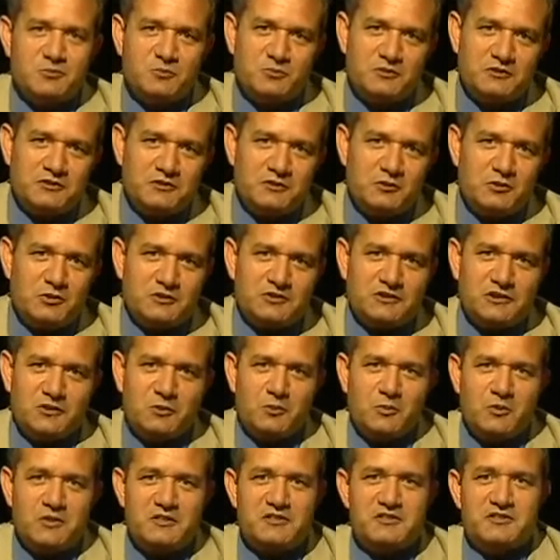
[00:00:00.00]
we got
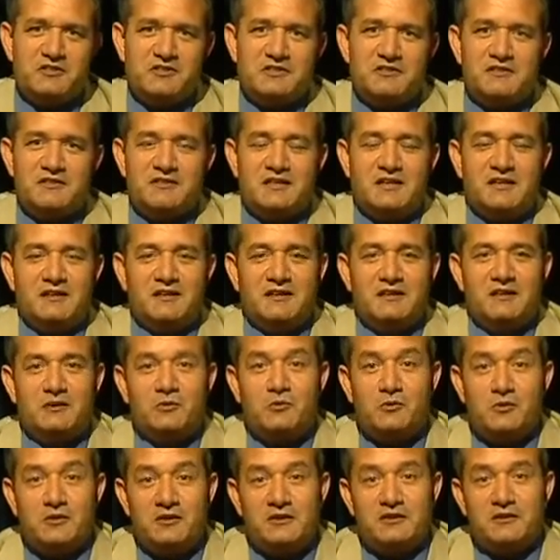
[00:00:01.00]
questions and
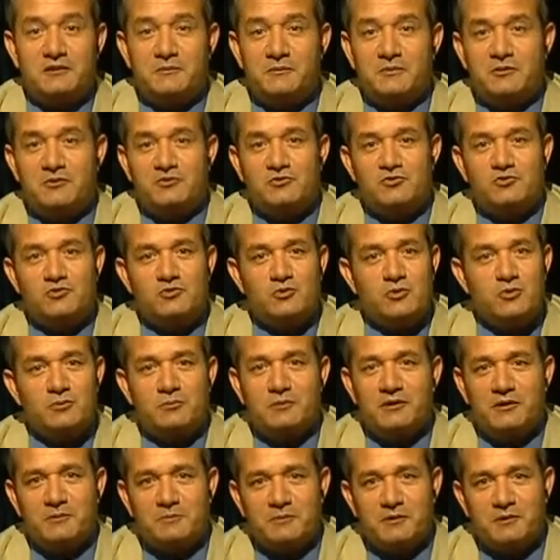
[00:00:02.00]
inquiry about so
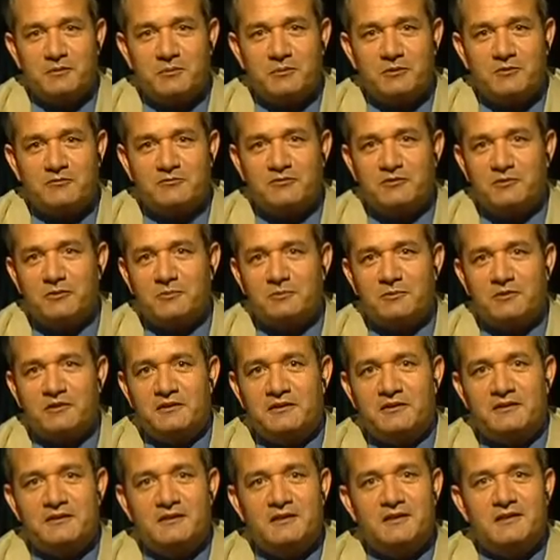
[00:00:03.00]
many people from
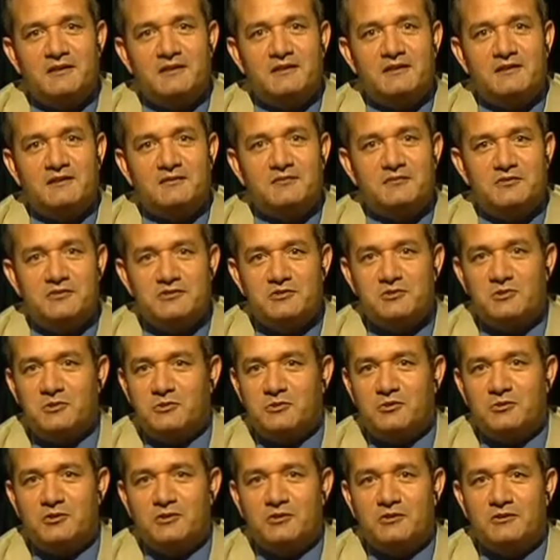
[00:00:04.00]
the
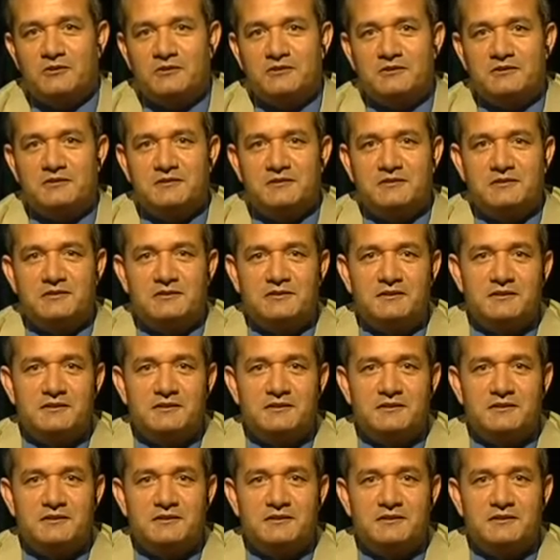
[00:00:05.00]
visitor or